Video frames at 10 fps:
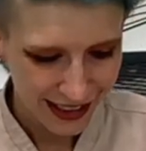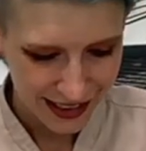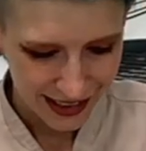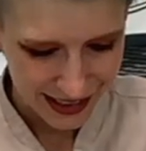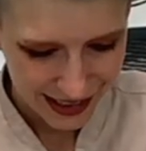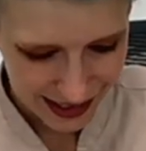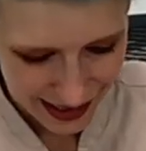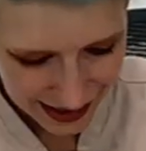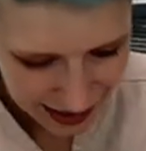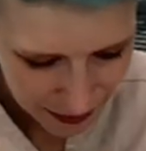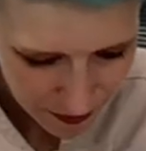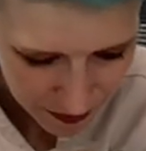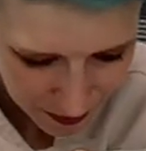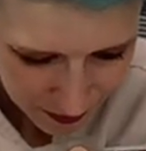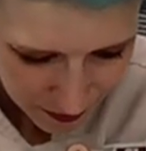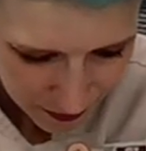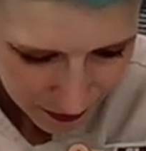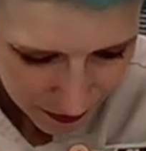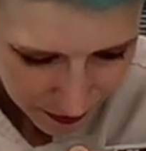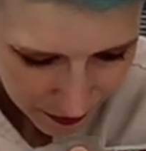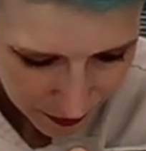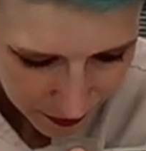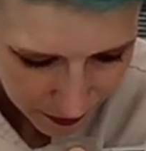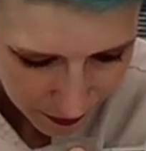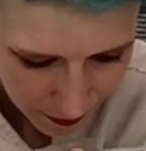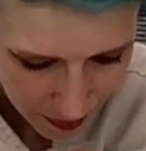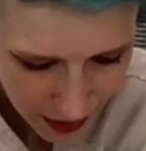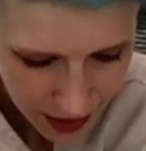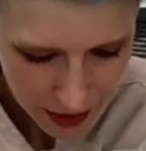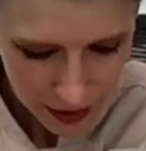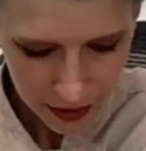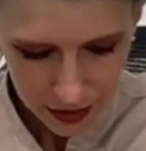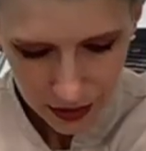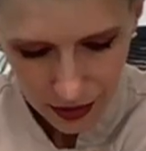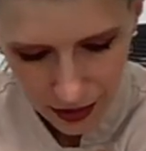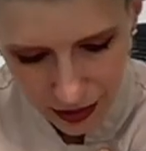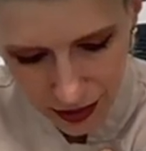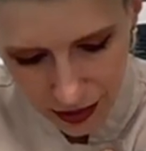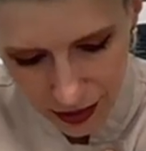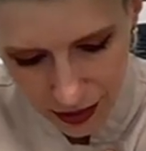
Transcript: [no speech]